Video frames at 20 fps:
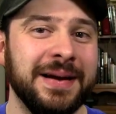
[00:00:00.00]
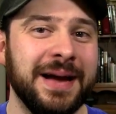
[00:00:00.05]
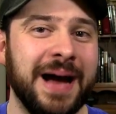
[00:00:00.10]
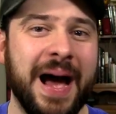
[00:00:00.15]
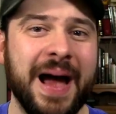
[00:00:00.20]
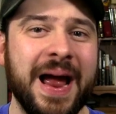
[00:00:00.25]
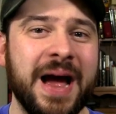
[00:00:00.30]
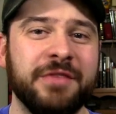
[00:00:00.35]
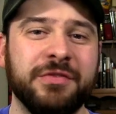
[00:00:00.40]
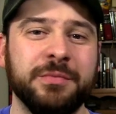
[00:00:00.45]

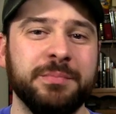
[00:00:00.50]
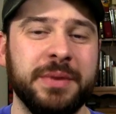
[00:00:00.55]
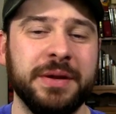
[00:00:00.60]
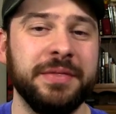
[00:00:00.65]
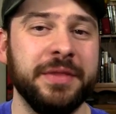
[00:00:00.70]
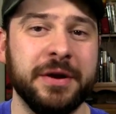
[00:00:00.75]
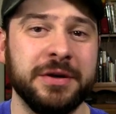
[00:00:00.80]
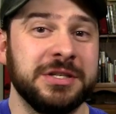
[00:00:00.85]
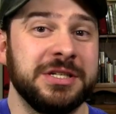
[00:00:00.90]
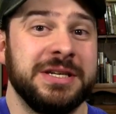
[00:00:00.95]
I haven't been
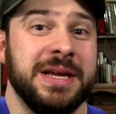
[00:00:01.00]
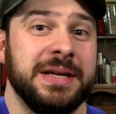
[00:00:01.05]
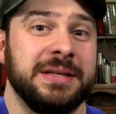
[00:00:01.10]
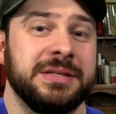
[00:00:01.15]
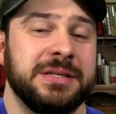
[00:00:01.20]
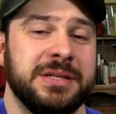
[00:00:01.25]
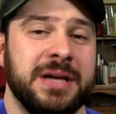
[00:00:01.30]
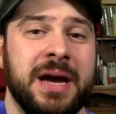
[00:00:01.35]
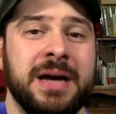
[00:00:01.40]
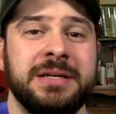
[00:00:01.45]
there
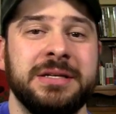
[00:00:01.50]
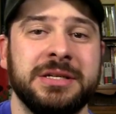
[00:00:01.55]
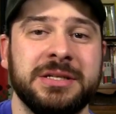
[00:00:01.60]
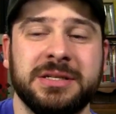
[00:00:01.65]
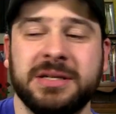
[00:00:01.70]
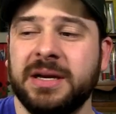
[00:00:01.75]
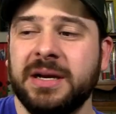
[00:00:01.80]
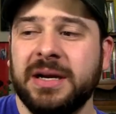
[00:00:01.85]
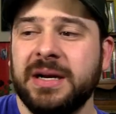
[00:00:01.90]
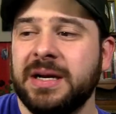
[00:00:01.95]
since. I
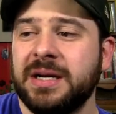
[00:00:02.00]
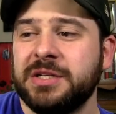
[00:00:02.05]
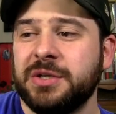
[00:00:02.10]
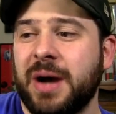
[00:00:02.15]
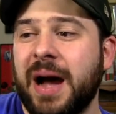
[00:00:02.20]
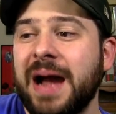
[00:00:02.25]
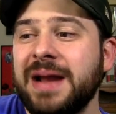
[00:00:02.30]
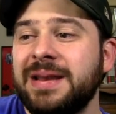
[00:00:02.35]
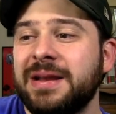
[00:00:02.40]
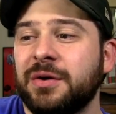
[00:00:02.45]
just so
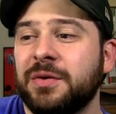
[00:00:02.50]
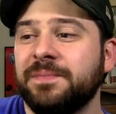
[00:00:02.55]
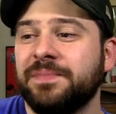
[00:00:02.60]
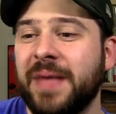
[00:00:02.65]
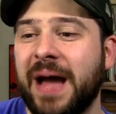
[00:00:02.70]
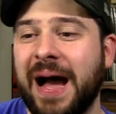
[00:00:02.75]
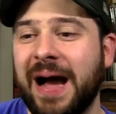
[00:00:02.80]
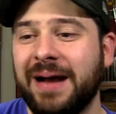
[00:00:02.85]
I don't